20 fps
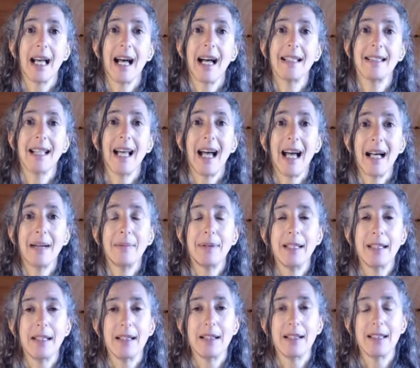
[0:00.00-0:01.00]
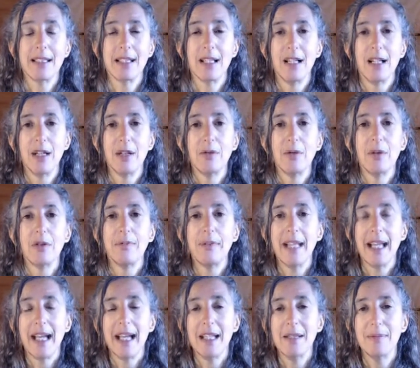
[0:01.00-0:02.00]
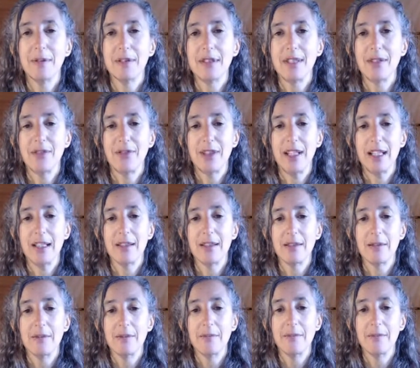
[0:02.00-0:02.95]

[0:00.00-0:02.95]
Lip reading: and happiness we'll be able to feel.